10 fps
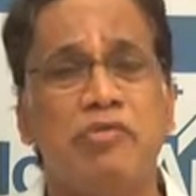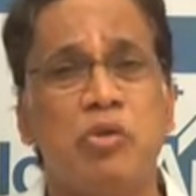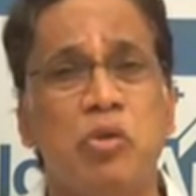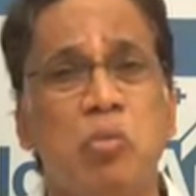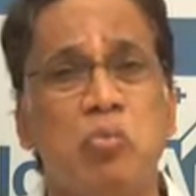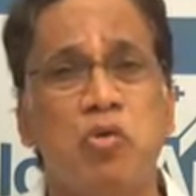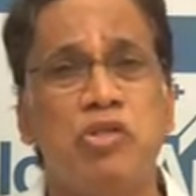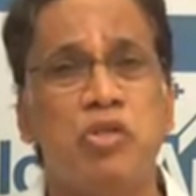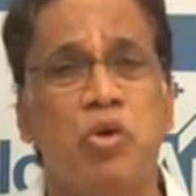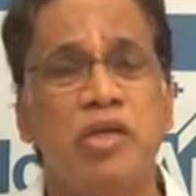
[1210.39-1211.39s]
If you don't move
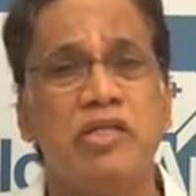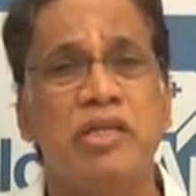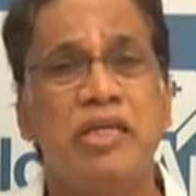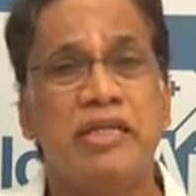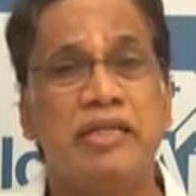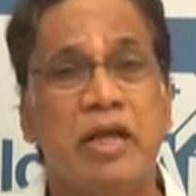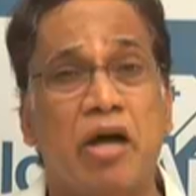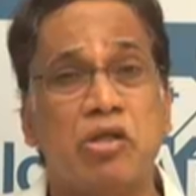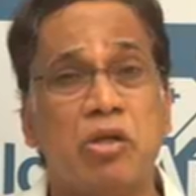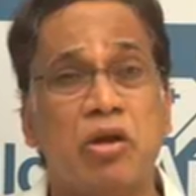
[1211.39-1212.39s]
the joint, the
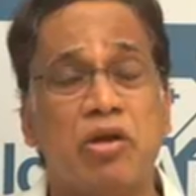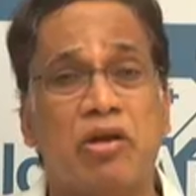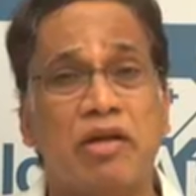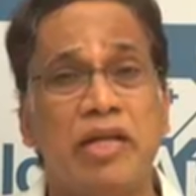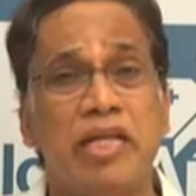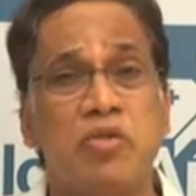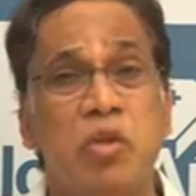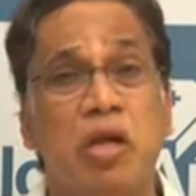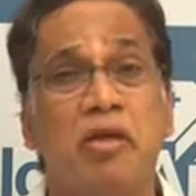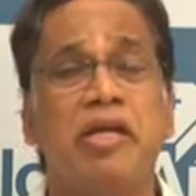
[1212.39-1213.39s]
articular cartilage, you
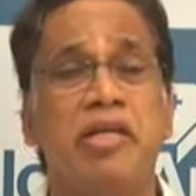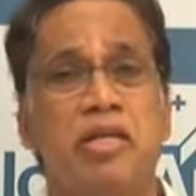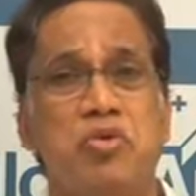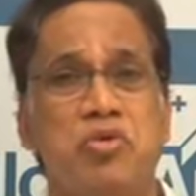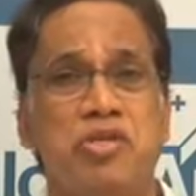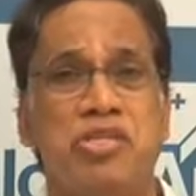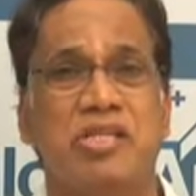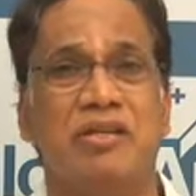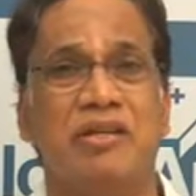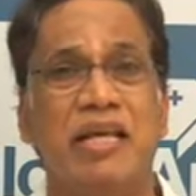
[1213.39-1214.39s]
will not get any nutrition.